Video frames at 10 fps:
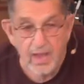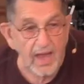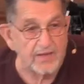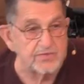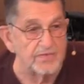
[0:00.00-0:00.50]

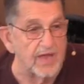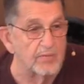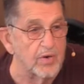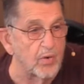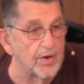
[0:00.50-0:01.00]
and so they
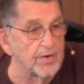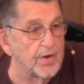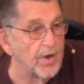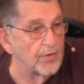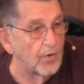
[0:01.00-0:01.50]
were going
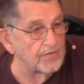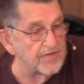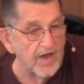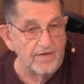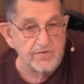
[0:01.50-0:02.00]
over
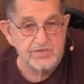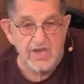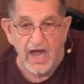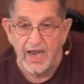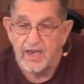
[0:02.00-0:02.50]
the other
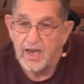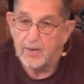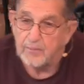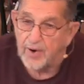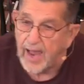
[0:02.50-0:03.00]
side,
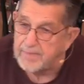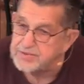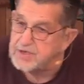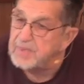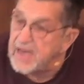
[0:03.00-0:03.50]

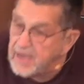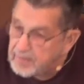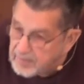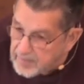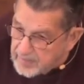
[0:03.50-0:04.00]
perhaps to meet
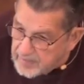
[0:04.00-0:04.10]
him.